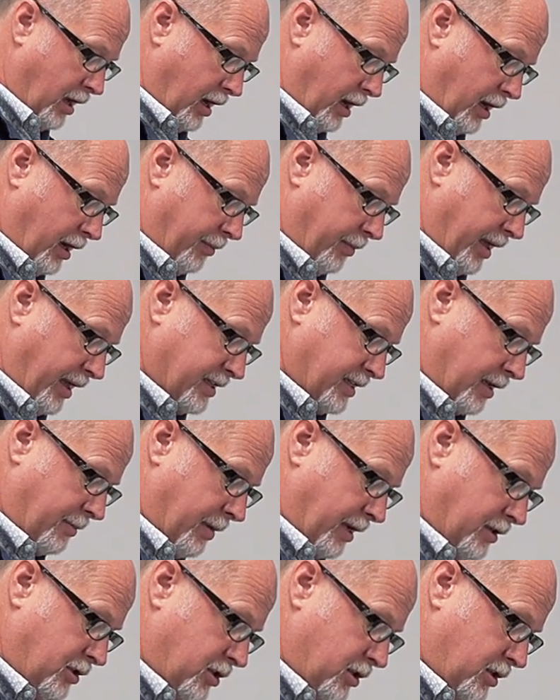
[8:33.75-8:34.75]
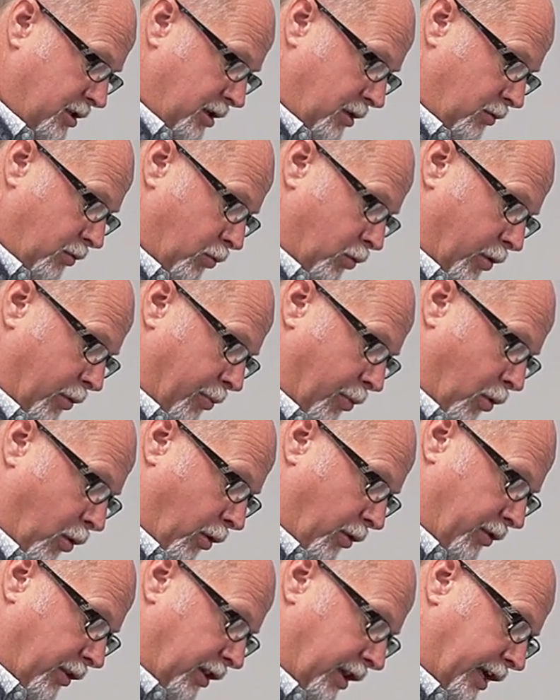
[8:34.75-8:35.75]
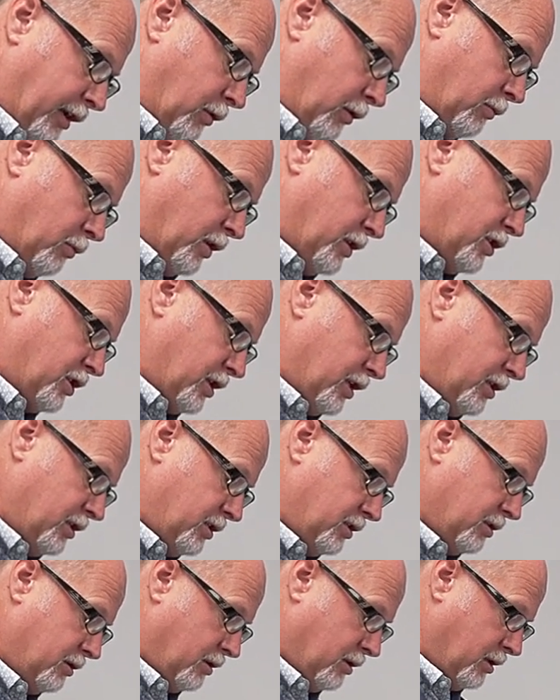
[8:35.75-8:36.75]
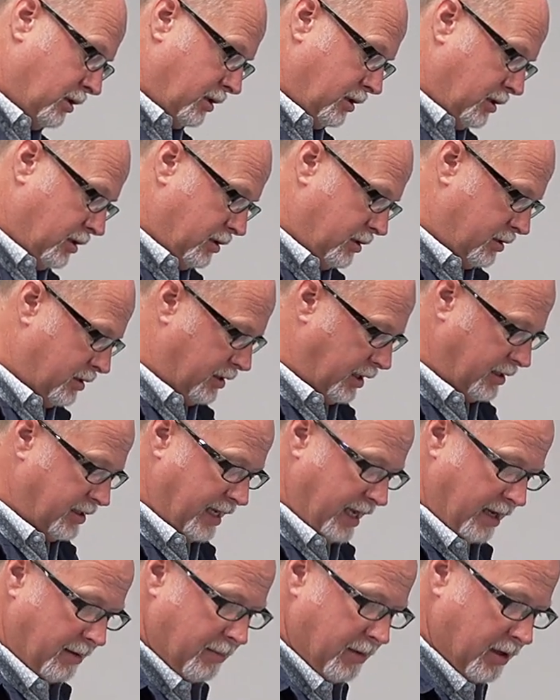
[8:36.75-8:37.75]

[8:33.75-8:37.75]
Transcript: um, as I mentioned, we'll pour the liquid, which is the 10